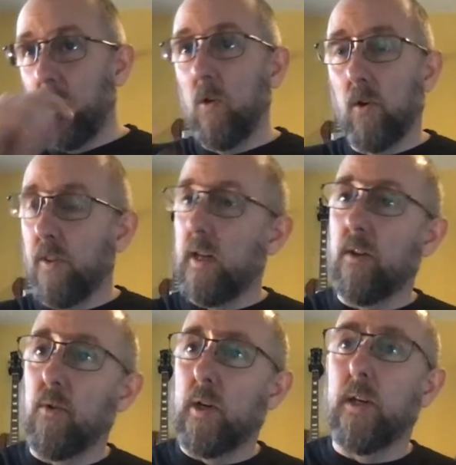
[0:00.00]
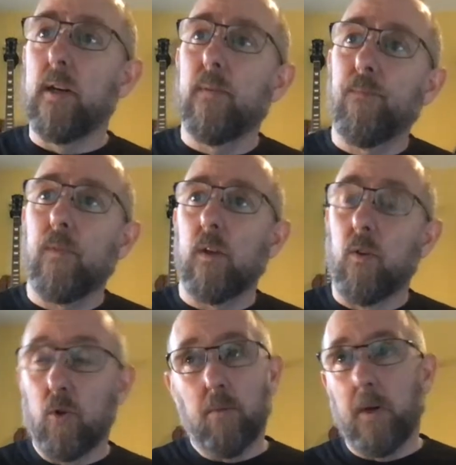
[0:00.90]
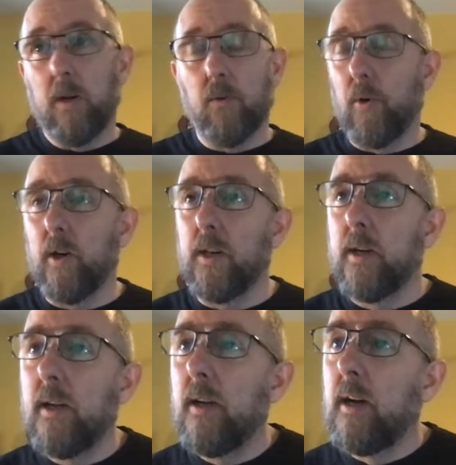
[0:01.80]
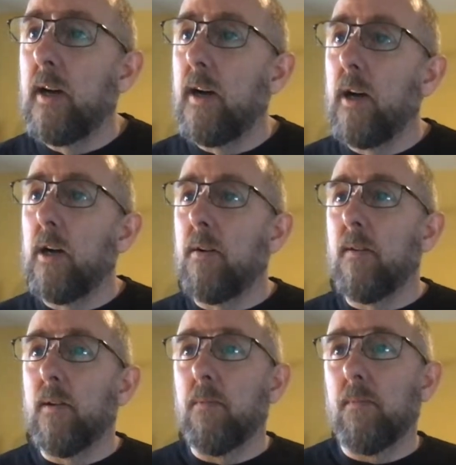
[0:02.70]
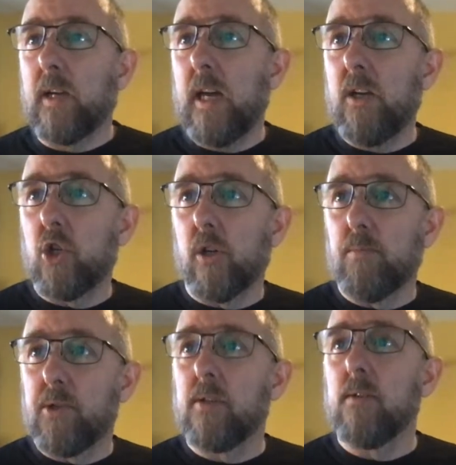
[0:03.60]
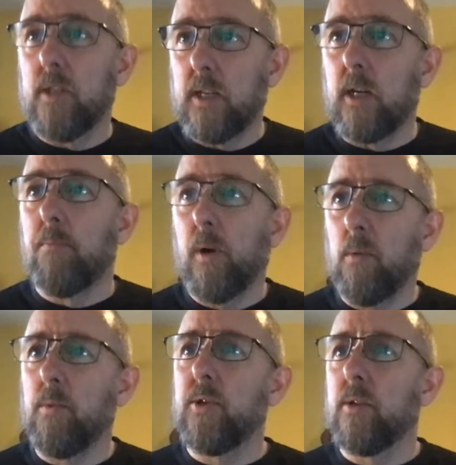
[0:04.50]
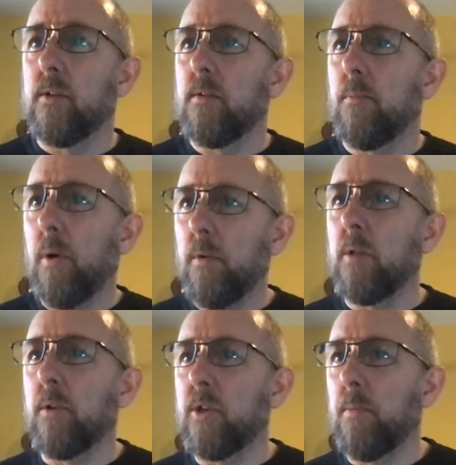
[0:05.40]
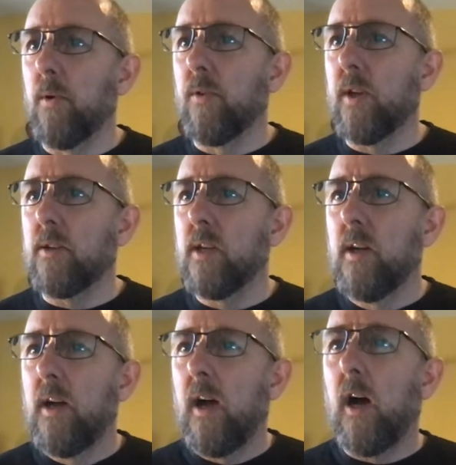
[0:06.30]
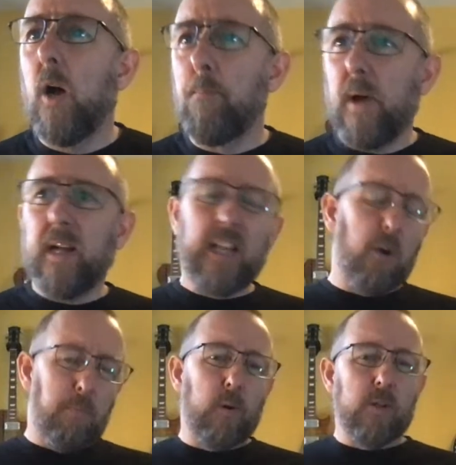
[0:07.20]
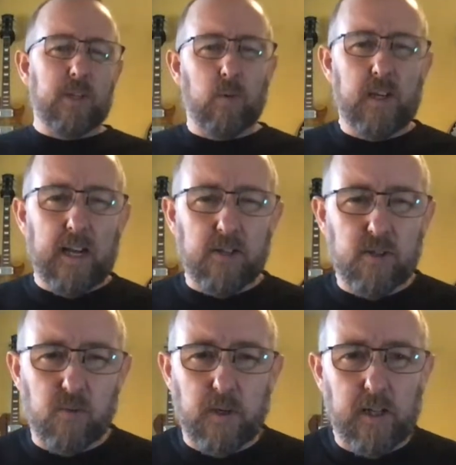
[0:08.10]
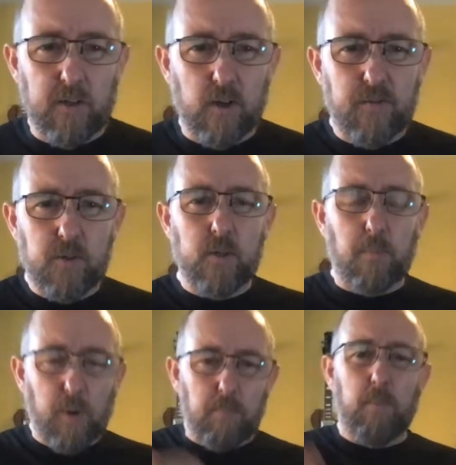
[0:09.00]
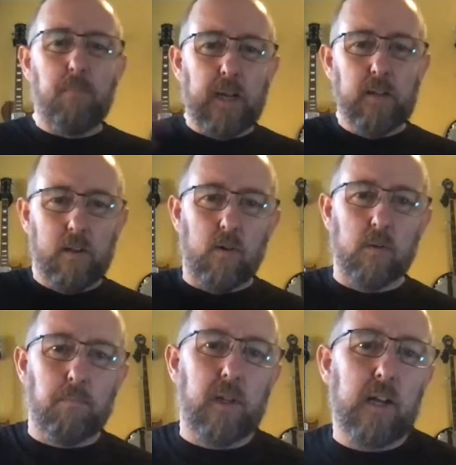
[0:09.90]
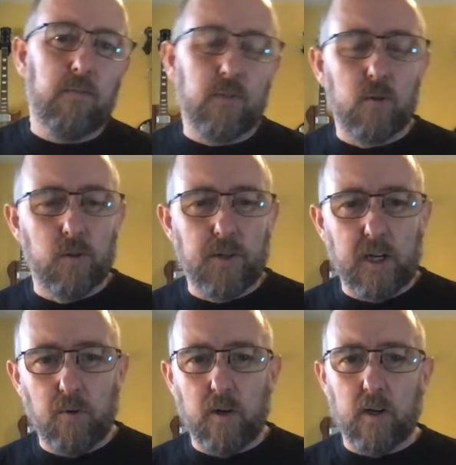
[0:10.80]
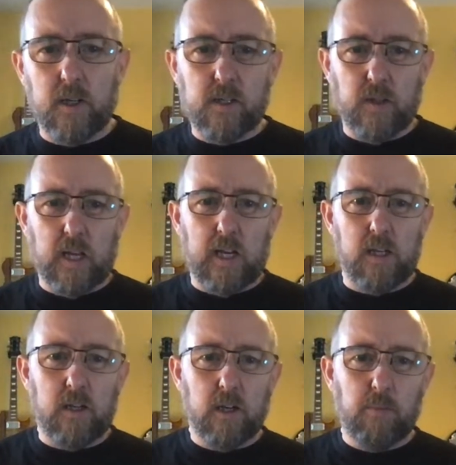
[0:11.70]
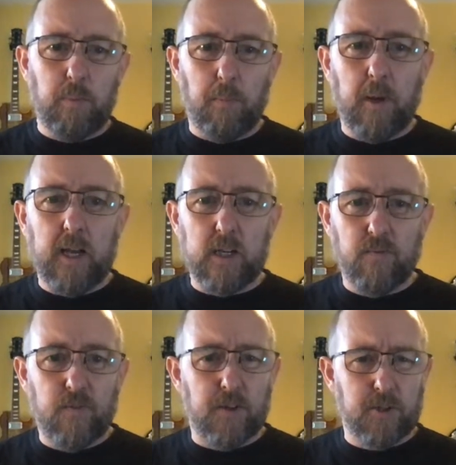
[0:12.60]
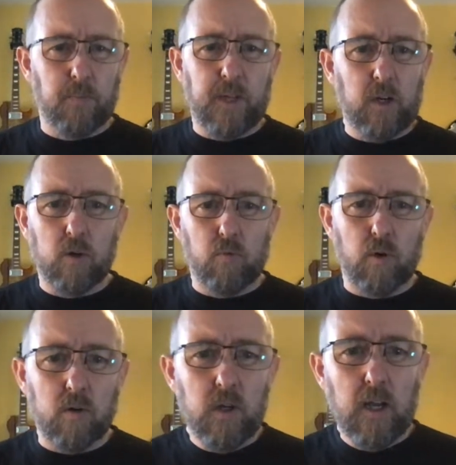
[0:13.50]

or the end of the ride, or at the beginning of the ride. Cake shops, yeah, pubs, probably the most important things. Bailout points, I would guess, as well. You know, if I'm doing a proper big, long plan for an all-day ride, then you've got to be prepared for something going wrong,